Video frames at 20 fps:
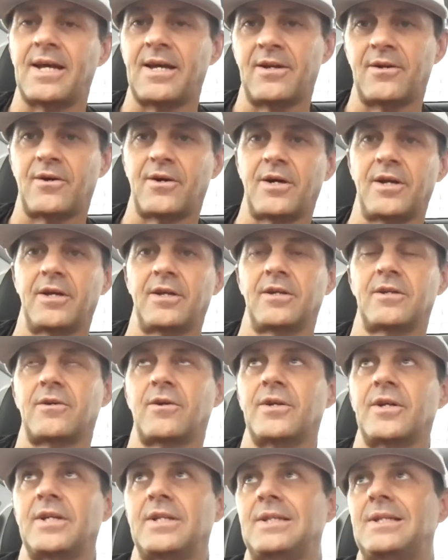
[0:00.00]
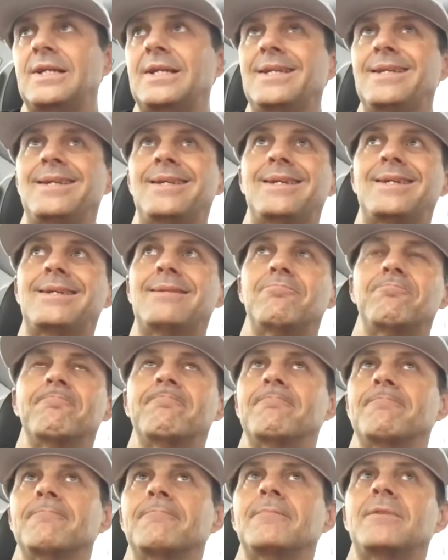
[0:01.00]
and I kind of did
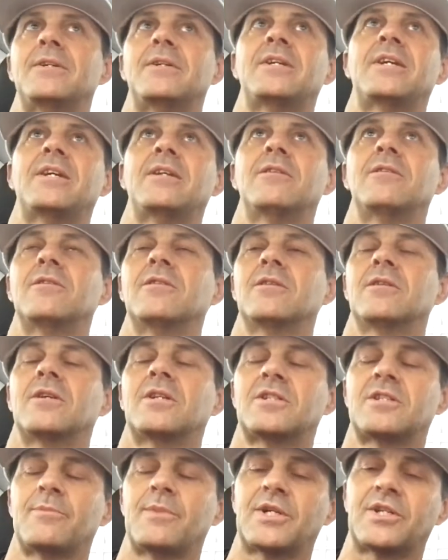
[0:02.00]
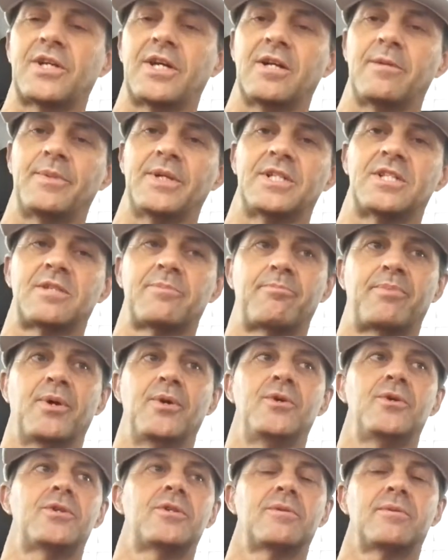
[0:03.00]
not so much get a bit
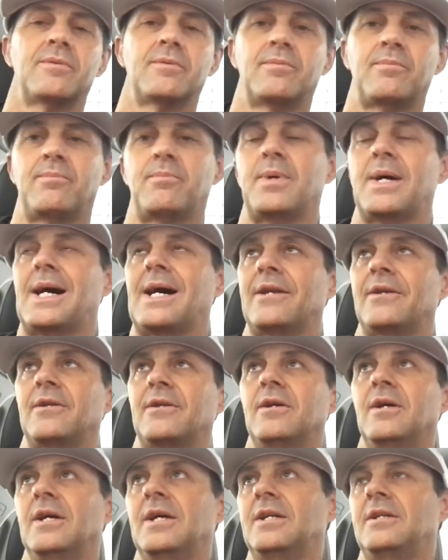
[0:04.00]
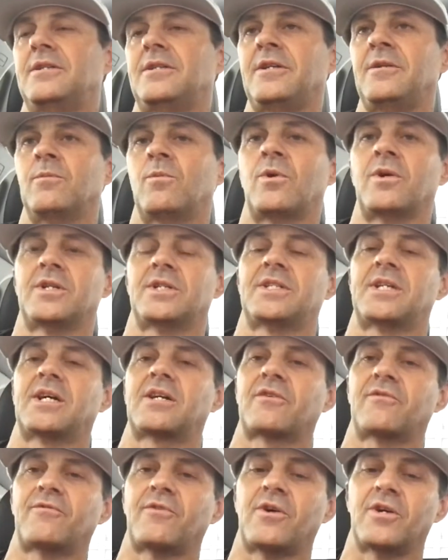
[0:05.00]
spooked, but didn't want to
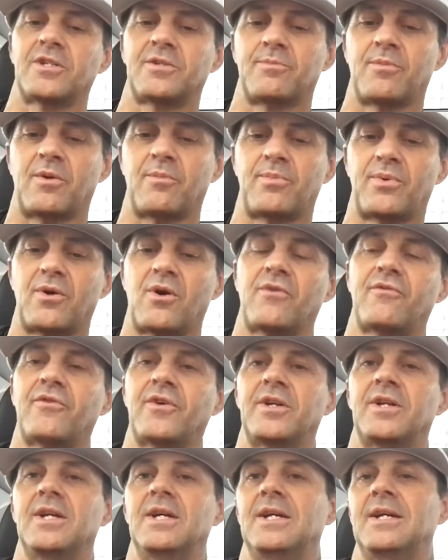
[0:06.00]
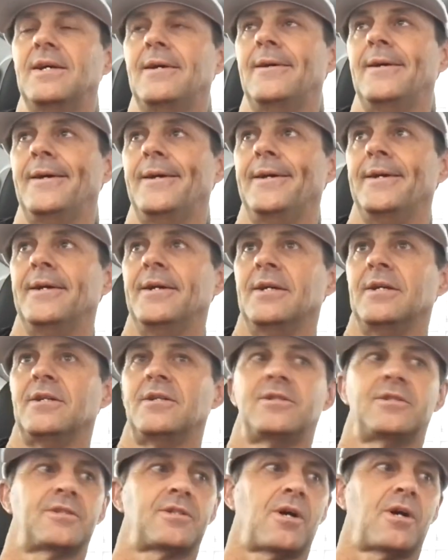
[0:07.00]
sacrifice my profit,
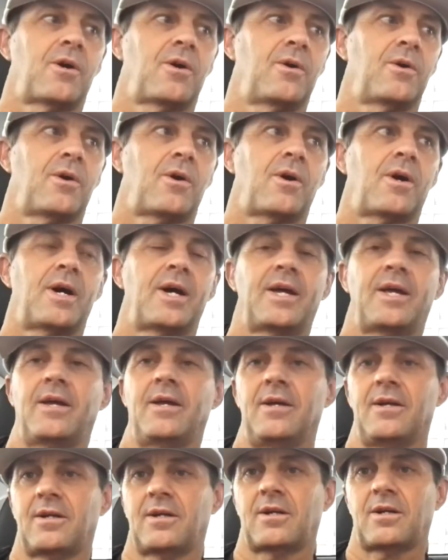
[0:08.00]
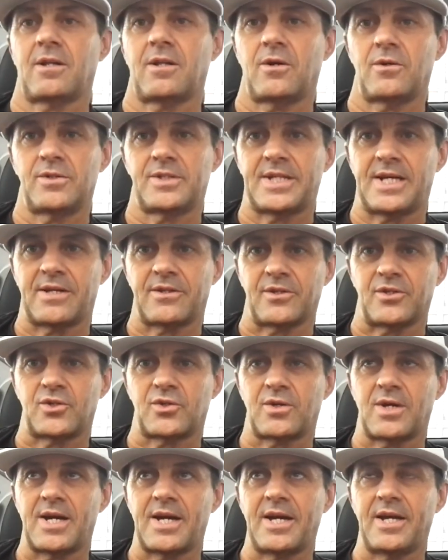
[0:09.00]
so I closed out the
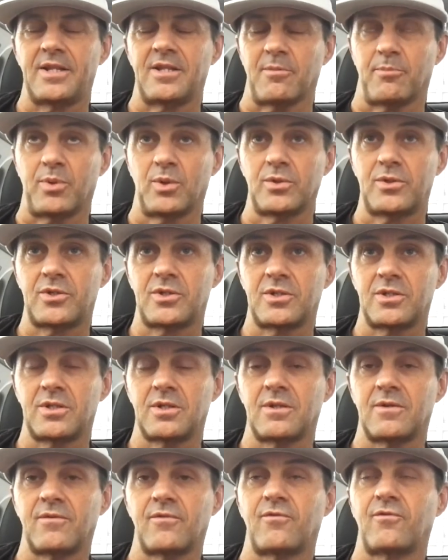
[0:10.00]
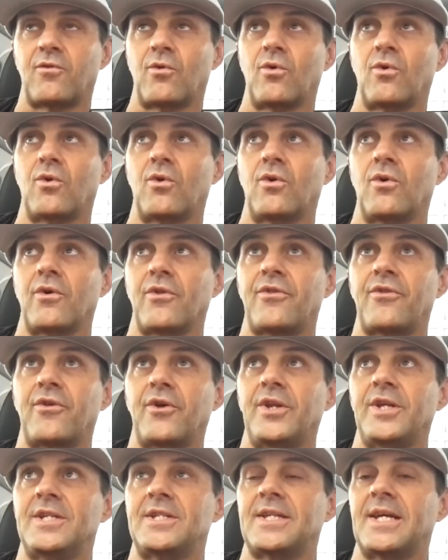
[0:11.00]
trade, the puts, for
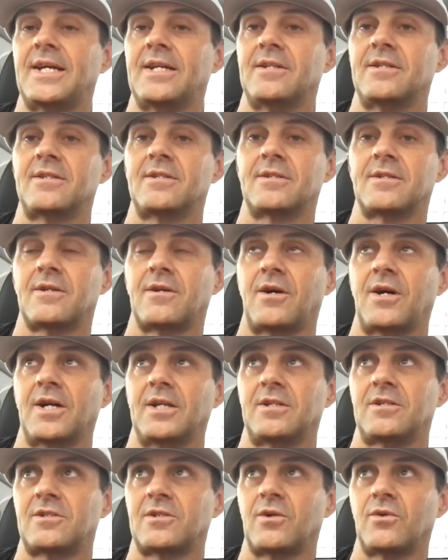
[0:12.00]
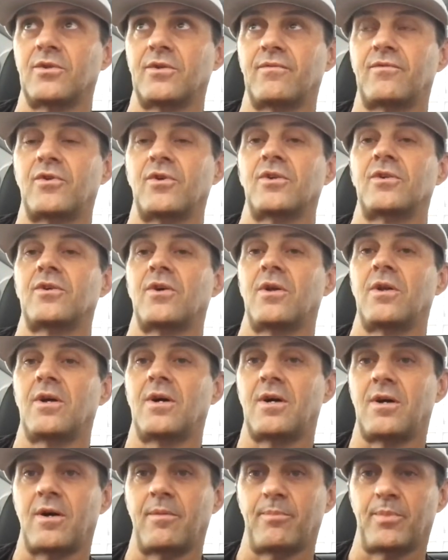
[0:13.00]
30 cents. I'd sold them for
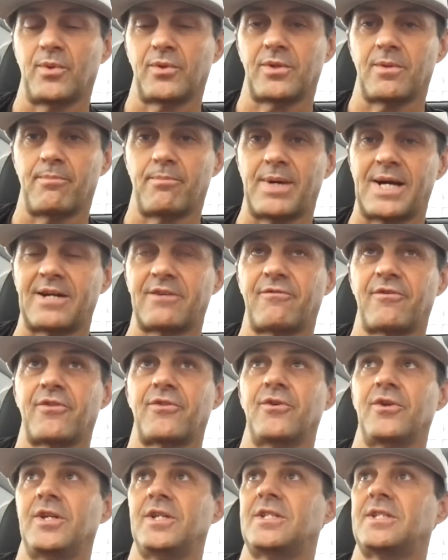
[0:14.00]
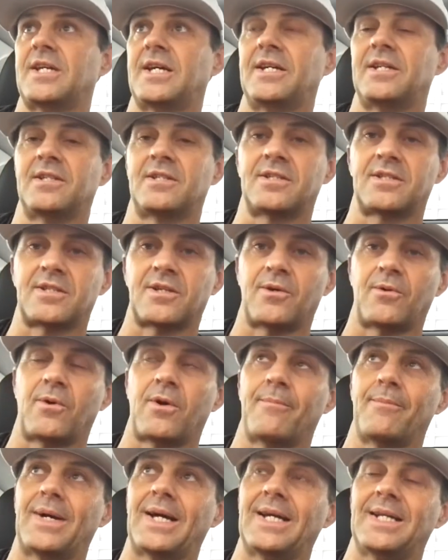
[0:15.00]
$1, I bought them back for 30 cents,
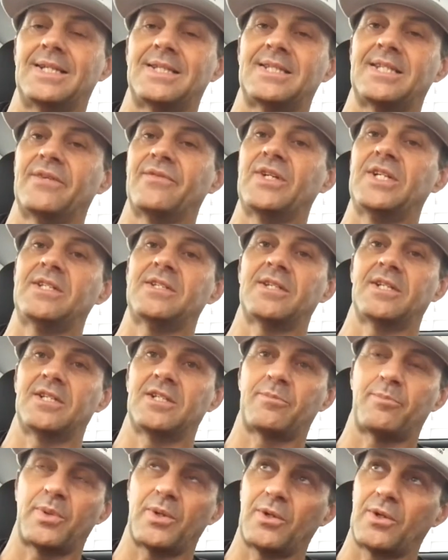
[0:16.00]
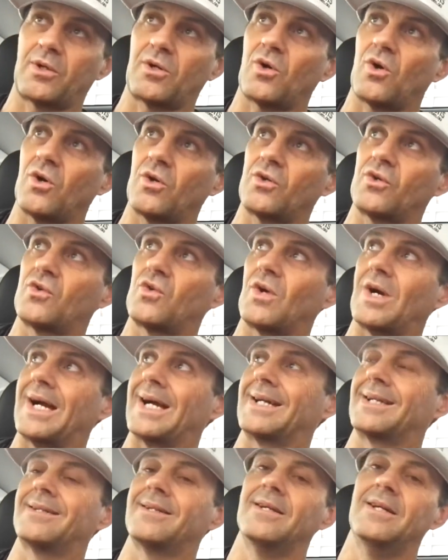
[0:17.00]
so I made 70 cents per
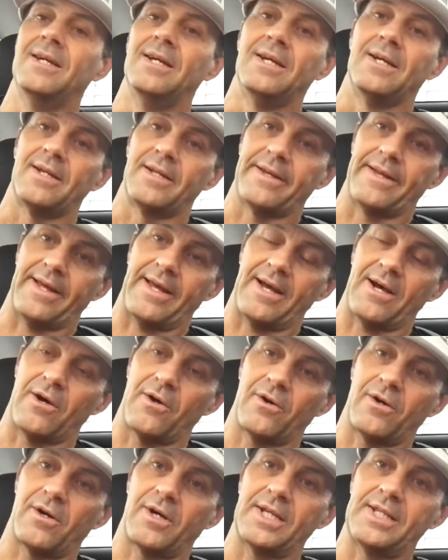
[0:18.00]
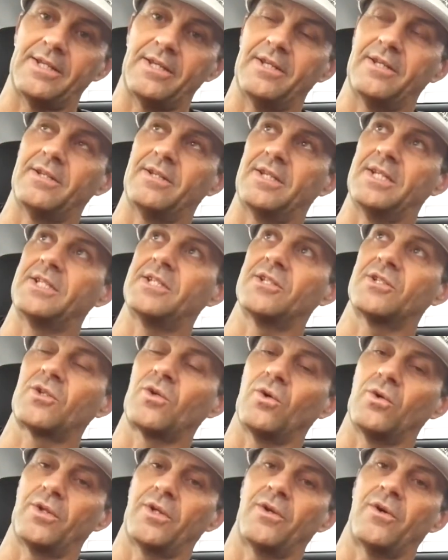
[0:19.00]
contract. Now, this is
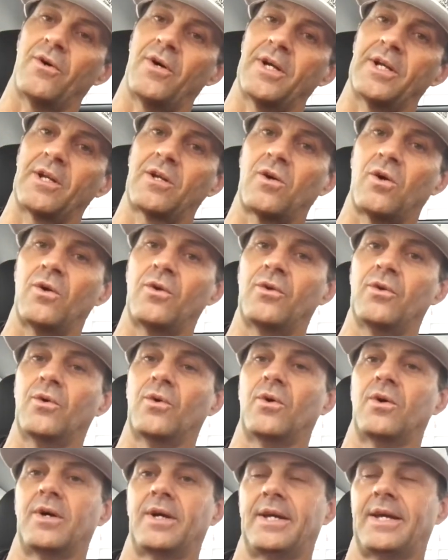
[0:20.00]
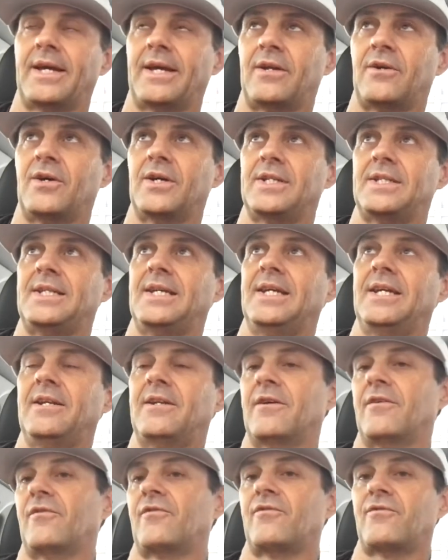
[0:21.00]
called an iron condor, and I
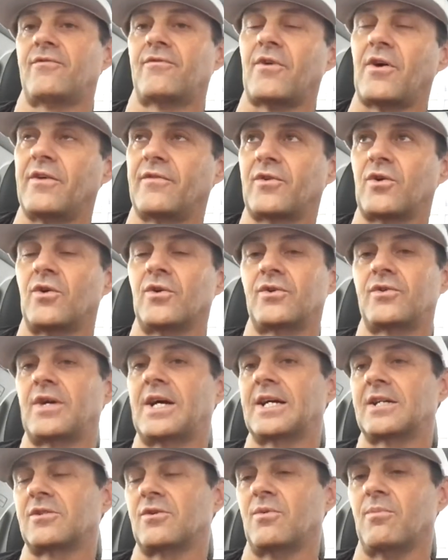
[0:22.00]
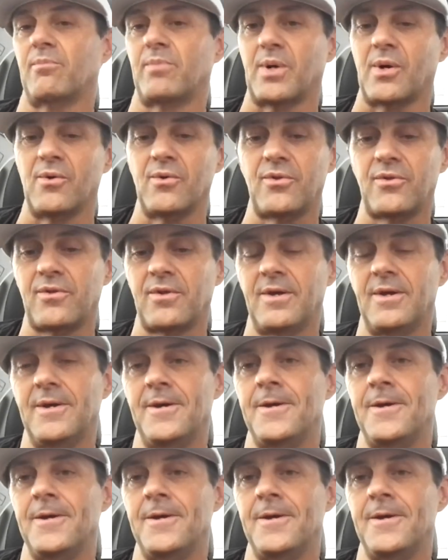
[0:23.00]
did 5 contracts on both.